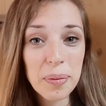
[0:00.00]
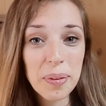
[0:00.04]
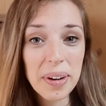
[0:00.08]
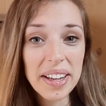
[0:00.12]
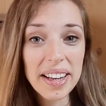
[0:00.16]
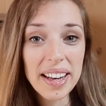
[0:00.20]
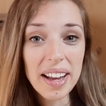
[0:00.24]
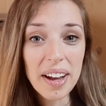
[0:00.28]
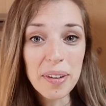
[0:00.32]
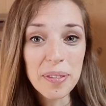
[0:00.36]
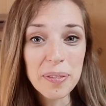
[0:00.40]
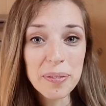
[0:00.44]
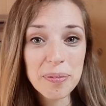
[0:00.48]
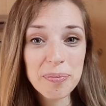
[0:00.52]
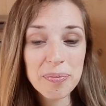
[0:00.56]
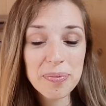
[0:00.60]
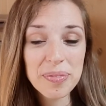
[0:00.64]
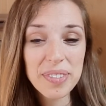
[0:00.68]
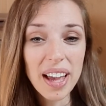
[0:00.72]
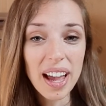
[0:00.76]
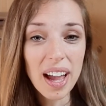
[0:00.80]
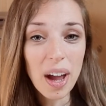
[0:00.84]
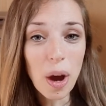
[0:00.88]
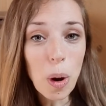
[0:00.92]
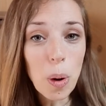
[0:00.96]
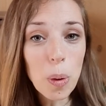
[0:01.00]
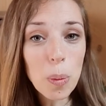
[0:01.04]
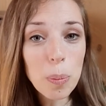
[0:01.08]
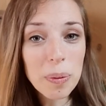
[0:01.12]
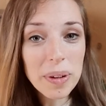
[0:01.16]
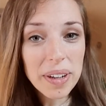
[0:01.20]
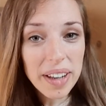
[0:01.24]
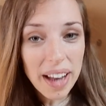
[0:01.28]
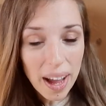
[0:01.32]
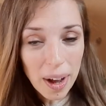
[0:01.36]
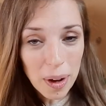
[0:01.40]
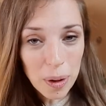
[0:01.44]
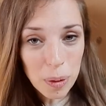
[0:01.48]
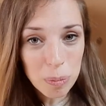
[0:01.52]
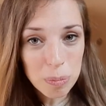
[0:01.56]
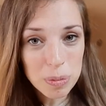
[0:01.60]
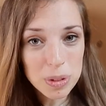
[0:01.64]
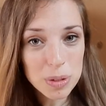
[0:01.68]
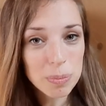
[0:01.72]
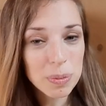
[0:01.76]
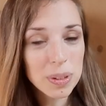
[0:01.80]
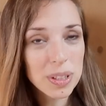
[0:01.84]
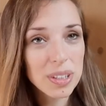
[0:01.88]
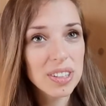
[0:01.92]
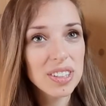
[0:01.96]
way now. I hope it helps,
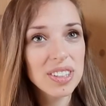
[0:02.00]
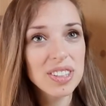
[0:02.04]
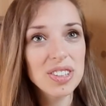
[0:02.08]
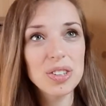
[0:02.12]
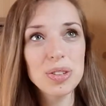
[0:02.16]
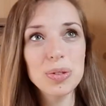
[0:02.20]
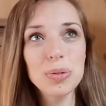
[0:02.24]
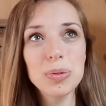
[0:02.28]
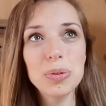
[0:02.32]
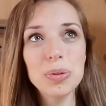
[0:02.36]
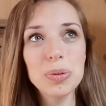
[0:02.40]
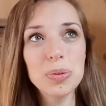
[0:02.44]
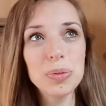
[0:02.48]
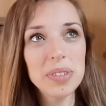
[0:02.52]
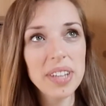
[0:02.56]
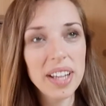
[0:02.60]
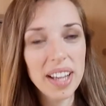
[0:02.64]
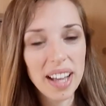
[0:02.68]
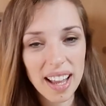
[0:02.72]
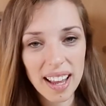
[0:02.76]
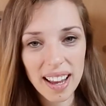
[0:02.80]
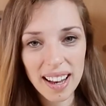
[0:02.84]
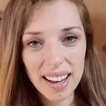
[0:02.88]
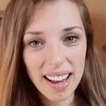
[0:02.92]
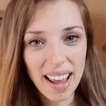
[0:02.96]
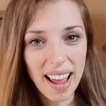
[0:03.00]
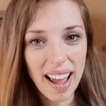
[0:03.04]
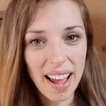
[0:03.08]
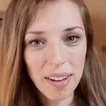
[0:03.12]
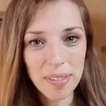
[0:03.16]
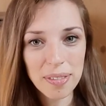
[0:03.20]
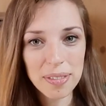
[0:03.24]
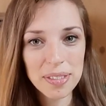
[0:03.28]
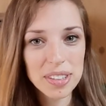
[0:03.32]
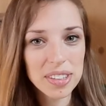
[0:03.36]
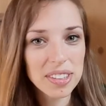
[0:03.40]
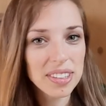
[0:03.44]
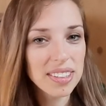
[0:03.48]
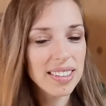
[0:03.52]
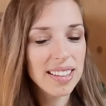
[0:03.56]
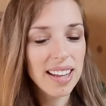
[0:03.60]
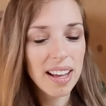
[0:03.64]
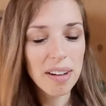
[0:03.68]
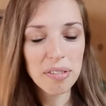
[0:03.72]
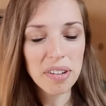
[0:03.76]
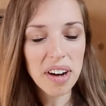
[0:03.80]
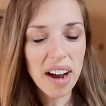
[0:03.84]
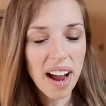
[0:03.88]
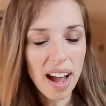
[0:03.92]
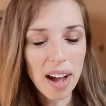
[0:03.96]
because you do not have to,
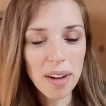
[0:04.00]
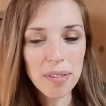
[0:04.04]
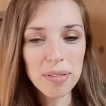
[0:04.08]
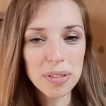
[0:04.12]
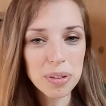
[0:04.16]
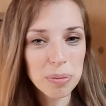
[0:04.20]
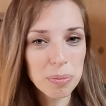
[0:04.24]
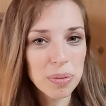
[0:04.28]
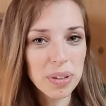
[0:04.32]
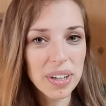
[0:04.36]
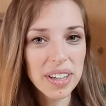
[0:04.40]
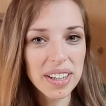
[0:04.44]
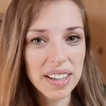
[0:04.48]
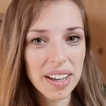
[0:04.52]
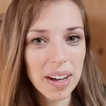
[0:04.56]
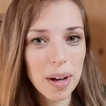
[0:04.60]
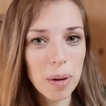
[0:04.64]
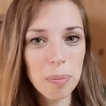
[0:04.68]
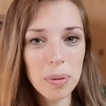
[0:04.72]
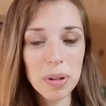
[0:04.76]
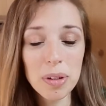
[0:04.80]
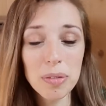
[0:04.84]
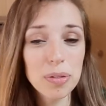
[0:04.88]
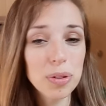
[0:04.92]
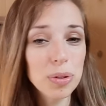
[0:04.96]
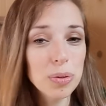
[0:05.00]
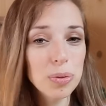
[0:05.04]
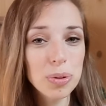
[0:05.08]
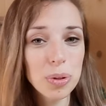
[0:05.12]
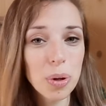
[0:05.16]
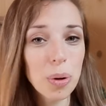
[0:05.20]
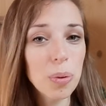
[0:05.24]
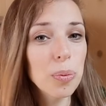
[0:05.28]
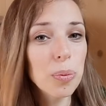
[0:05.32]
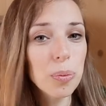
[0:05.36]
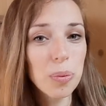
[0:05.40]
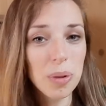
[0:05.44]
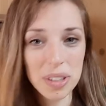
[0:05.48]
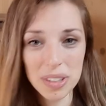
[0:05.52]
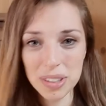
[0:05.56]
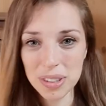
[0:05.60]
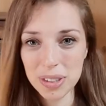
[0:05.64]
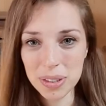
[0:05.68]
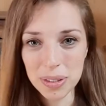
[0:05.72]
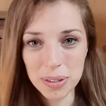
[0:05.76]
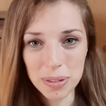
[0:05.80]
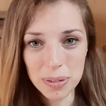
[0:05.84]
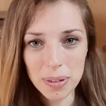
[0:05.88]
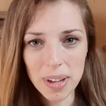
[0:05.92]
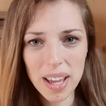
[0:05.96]
never have to break up if you don't want
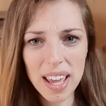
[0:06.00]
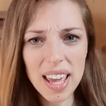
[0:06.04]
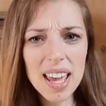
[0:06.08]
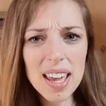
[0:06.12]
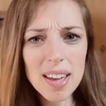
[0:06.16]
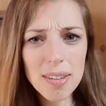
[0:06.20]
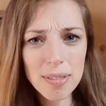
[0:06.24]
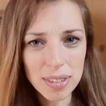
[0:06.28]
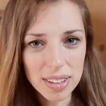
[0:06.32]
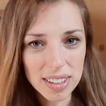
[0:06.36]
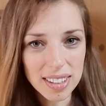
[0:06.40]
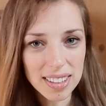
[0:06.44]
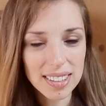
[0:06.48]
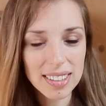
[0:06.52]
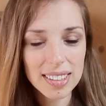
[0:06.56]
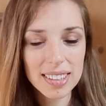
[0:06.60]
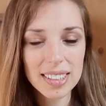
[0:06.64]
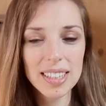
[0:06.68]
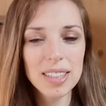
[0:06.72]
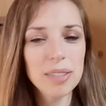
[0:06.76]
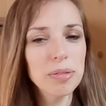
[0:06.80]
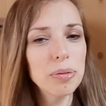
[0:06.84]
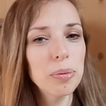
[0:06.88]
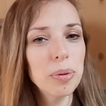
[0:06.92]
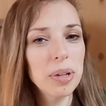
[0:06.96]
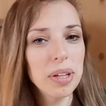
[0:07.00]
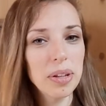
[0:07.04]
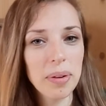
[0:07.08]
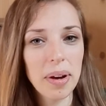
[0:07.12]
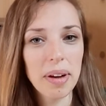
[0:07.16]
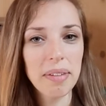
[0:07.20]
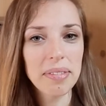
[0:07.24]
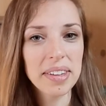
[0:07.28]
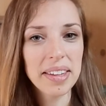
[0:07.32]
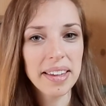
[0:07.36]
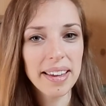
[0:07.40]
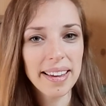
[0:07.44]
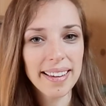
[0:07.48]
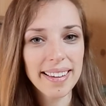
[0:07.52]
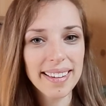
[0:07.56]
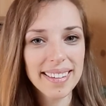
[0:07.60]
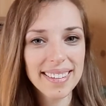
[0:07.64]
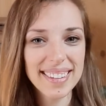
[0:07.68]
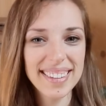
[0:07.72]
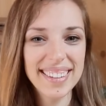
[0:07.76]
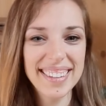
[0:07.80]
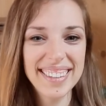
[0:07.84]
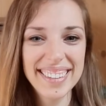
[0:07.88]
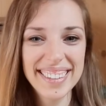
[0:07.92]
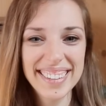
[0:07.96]
to, even when you have the ick.
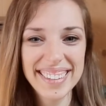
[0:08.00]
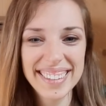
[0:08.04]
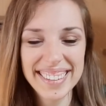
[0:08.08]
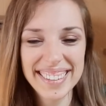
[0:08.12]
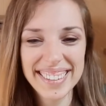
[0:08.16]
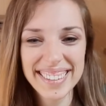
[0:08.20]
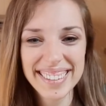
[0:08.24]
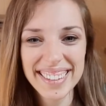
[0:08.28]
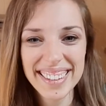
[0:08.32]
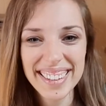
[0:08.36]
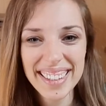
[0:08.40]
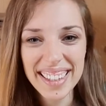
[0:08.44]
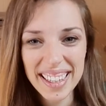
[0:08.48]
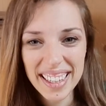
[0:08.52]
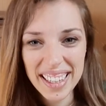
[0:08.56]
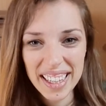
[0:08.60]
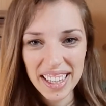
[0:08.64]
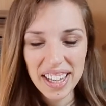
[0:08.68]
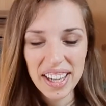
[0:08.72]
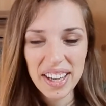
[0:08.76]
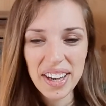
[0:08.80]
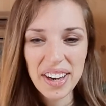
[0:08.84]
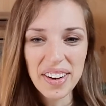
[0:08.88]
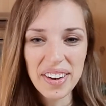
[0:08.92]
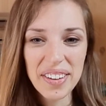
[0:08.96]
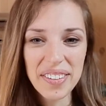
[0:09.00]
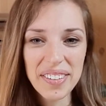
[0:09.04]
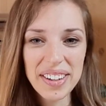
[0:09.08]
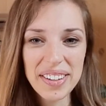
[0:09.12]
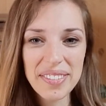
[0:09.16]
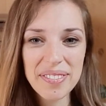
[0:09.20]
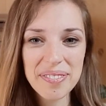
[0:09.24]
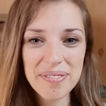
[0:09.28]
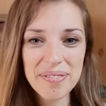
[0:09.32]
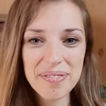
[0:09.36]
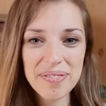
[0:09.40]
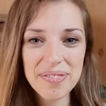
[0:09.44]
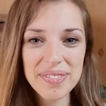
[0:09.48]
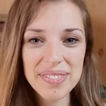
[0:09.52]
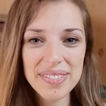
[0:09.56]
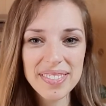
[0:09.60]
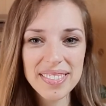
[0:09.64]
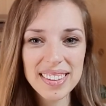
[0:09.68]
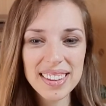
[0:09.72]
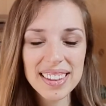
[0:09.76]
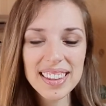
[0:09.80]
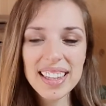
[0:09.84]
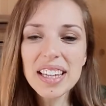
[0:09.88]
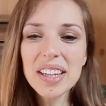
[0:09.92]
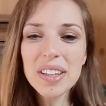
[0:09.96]
All right.
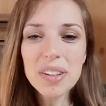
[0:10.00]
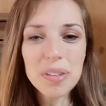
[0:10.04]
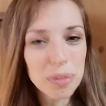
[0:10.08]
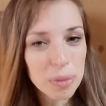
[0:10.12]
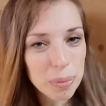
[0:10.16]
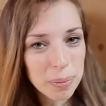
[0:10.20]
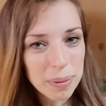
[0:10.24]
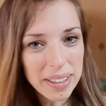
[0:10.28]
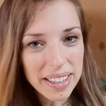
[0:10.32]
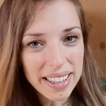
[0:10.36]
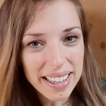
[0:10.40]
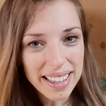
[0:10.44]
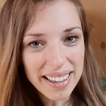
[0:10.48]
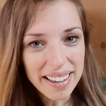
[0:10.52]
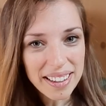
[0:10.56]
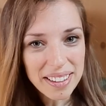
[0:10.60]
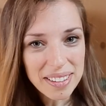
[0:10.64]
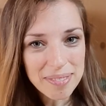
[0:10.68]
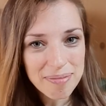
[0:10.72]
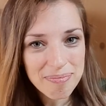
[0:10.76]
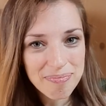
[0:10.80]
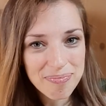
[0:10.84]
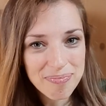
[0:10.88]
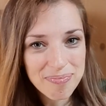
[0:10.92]
Thank you for being here.